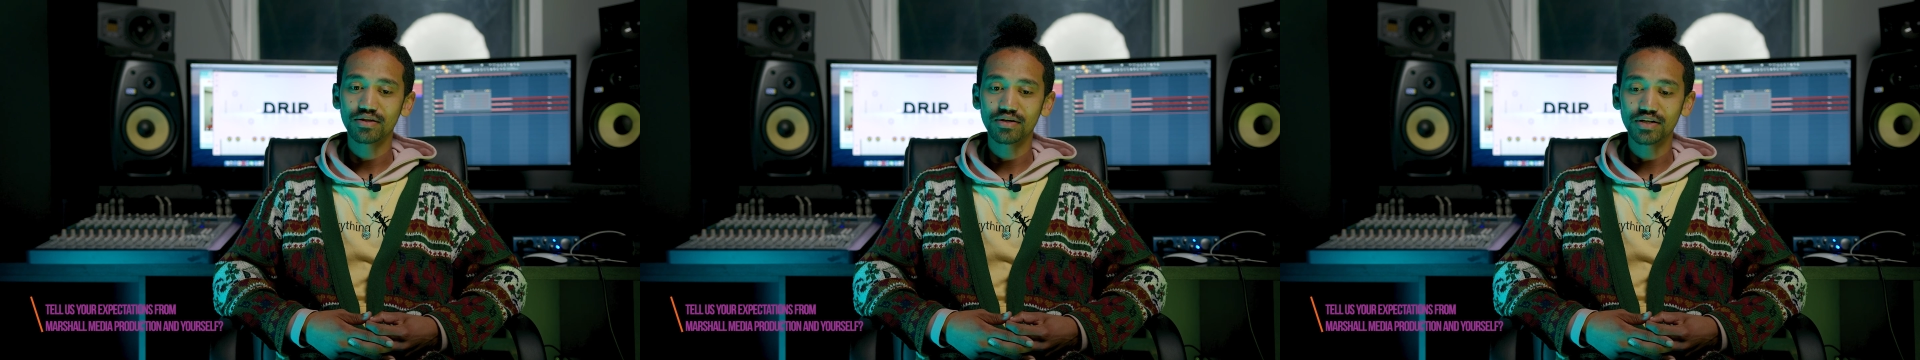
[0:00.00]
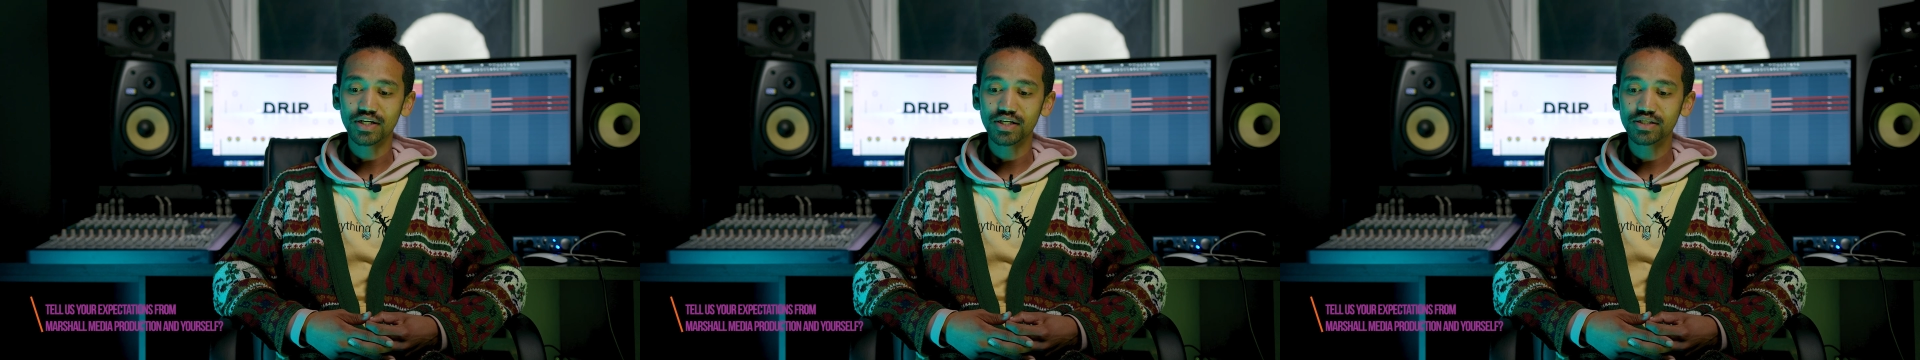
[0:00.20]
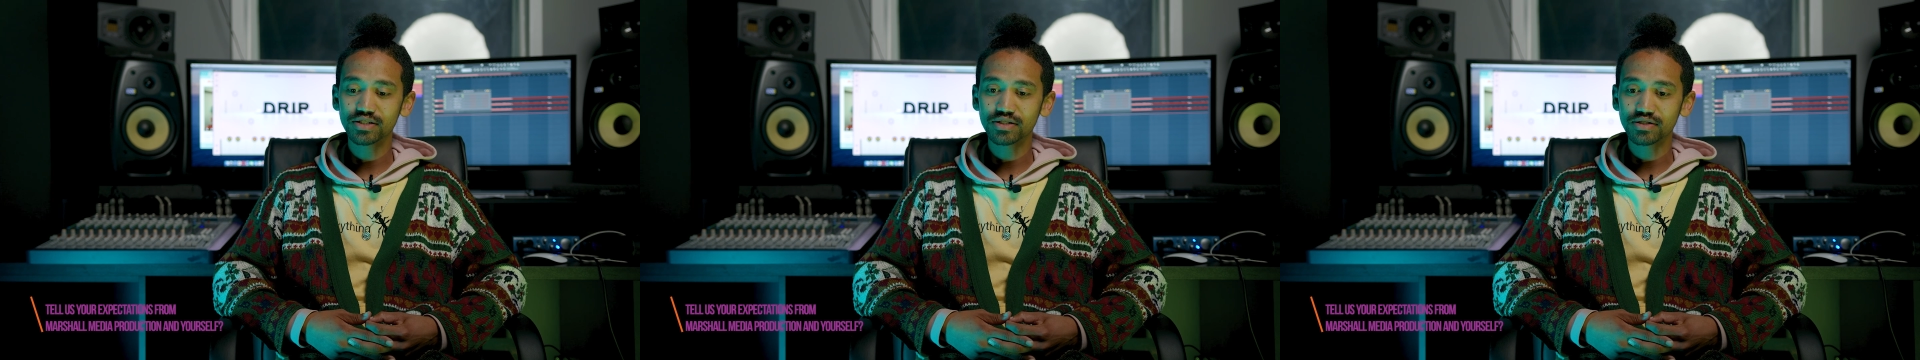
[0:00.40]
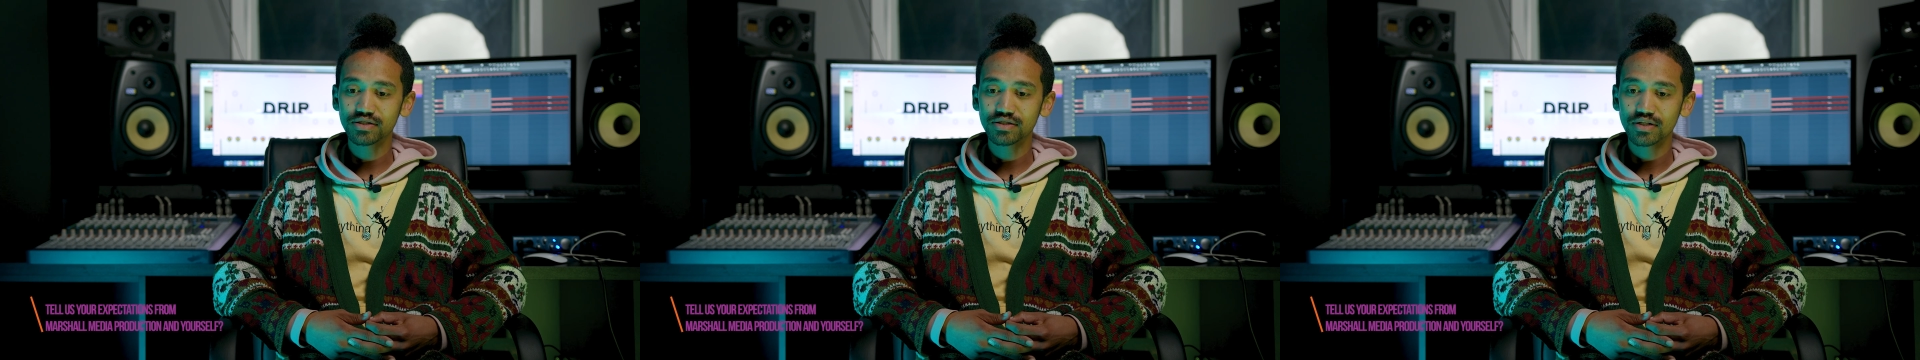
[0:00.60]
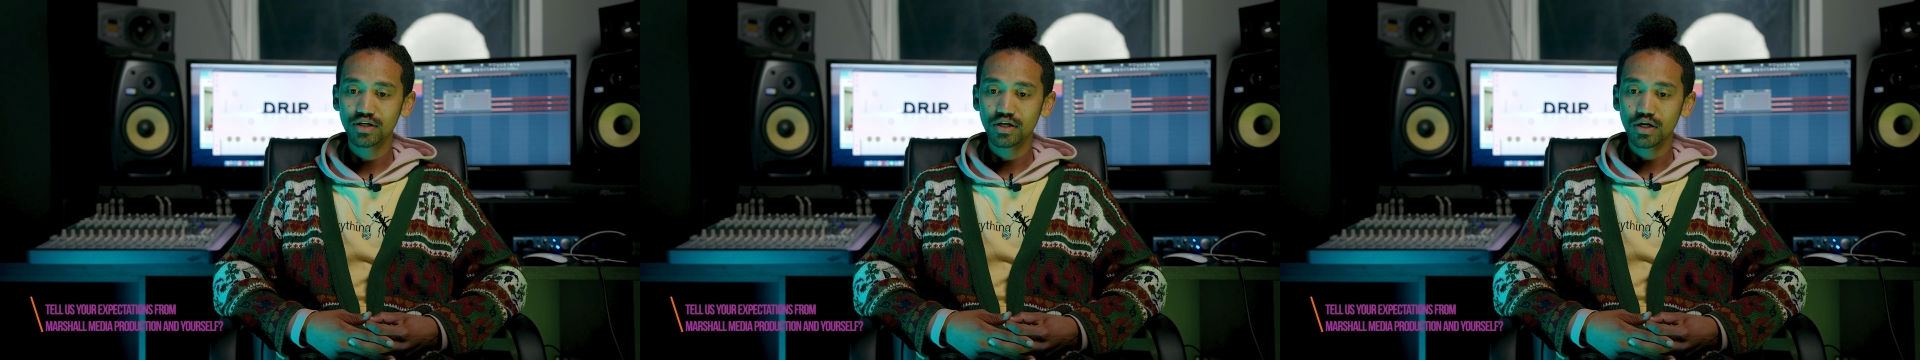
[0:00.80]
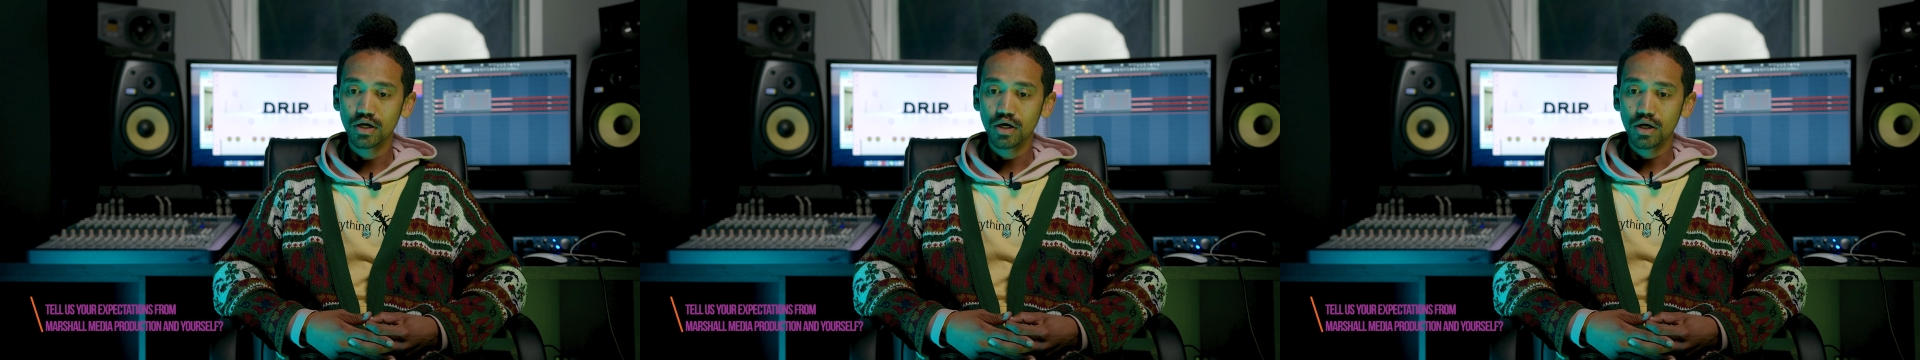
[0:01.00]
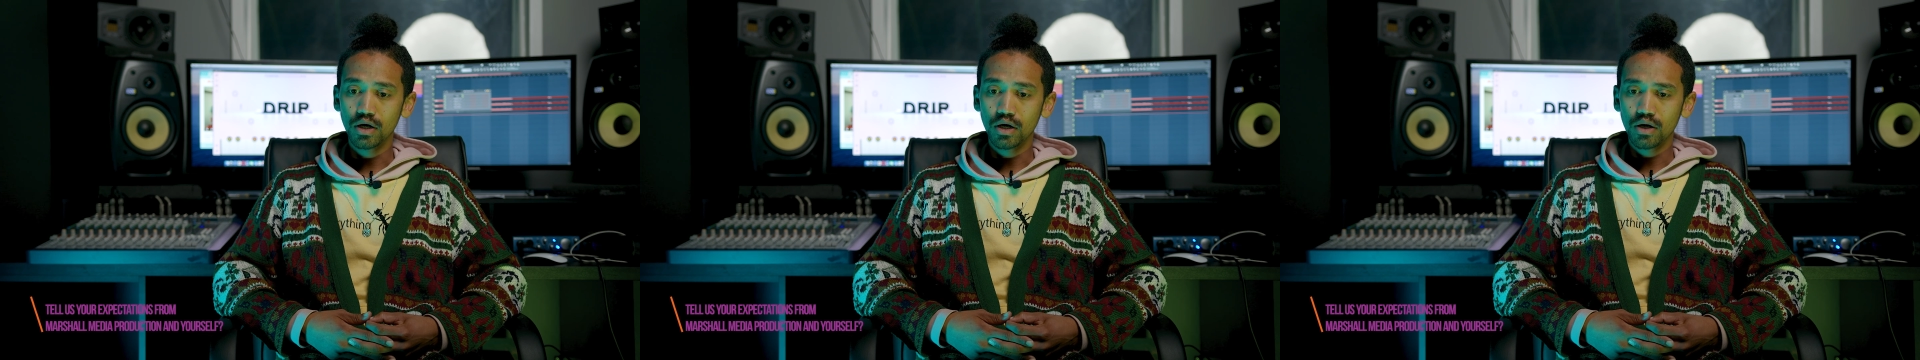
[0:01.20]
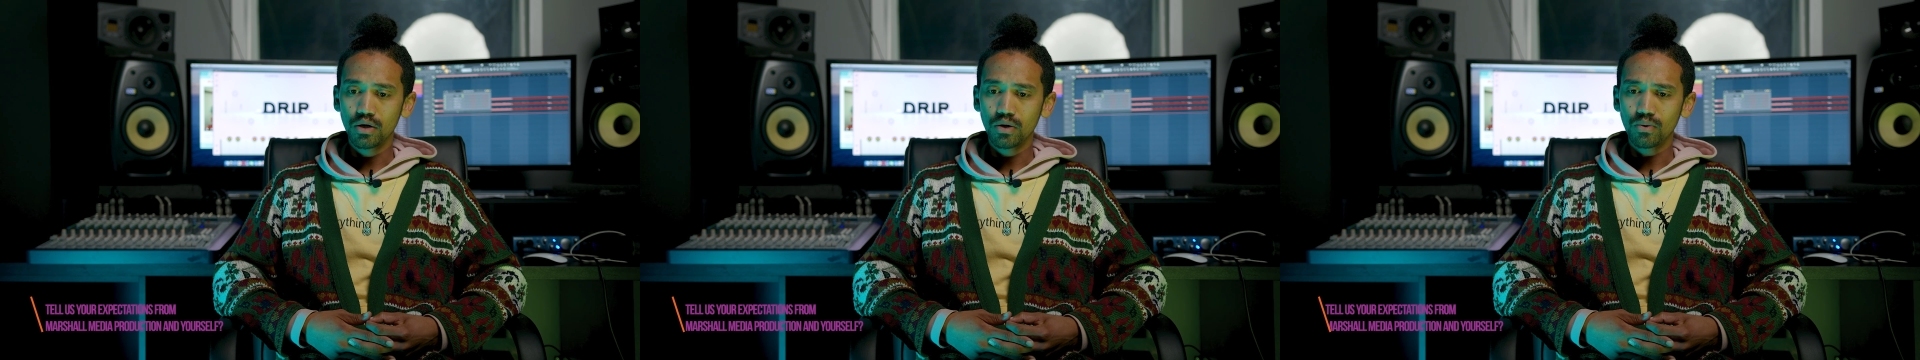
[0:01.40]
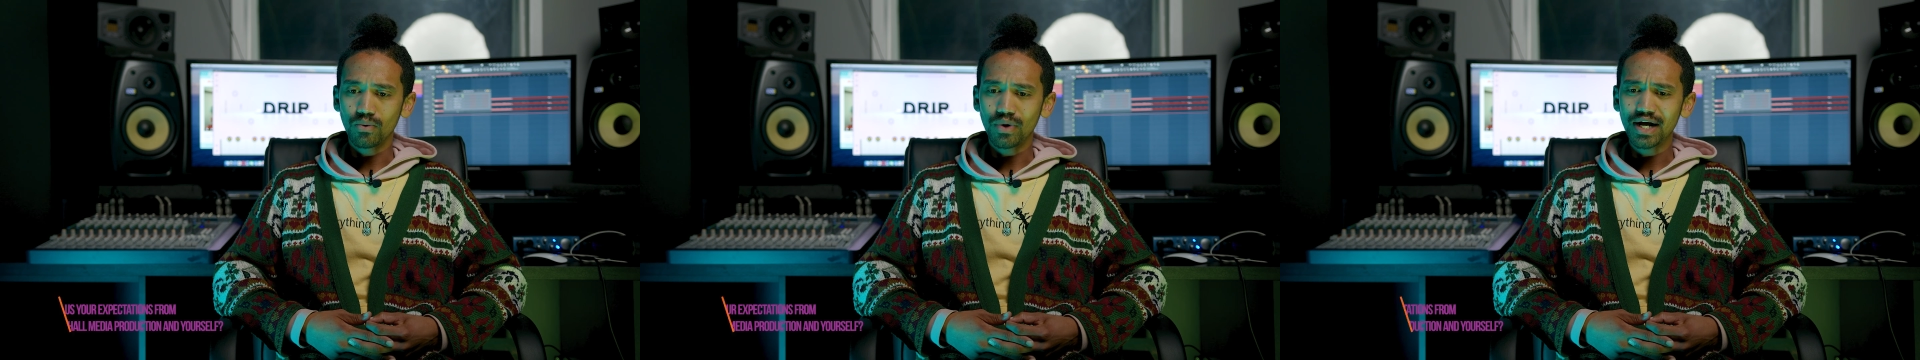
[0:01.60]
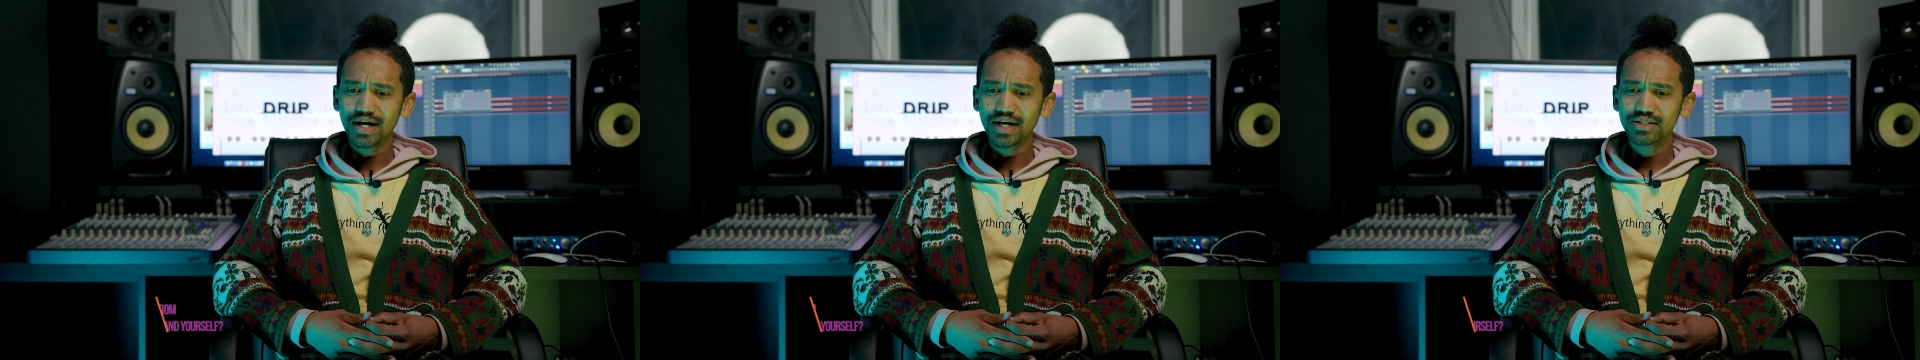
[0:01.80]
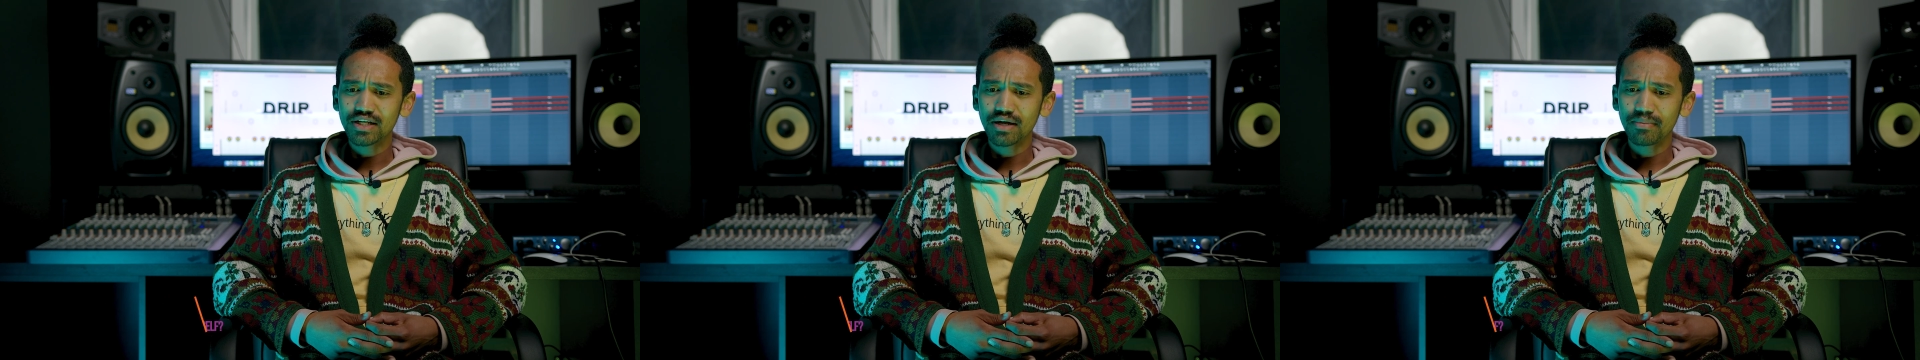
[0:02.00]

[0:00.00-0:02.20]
The reason why I say